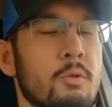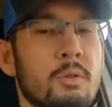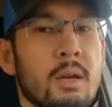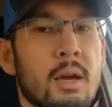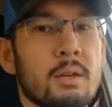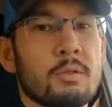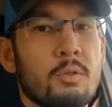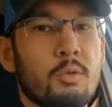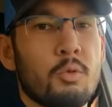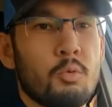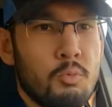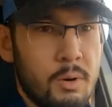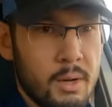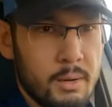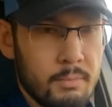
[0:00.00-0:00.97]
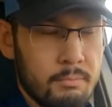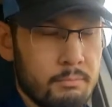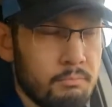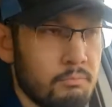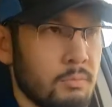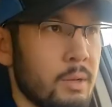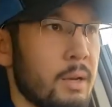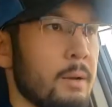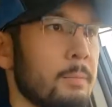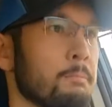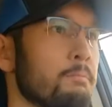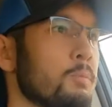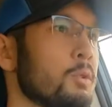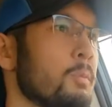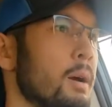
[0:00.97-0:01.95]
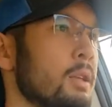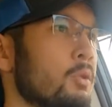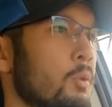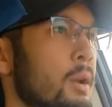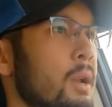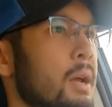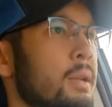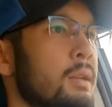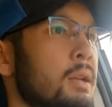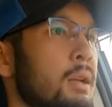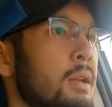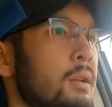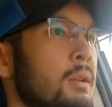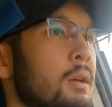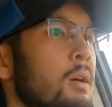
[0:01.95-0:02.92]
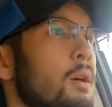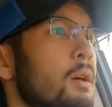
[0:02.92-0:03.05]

2003. Okay, so my 2019, the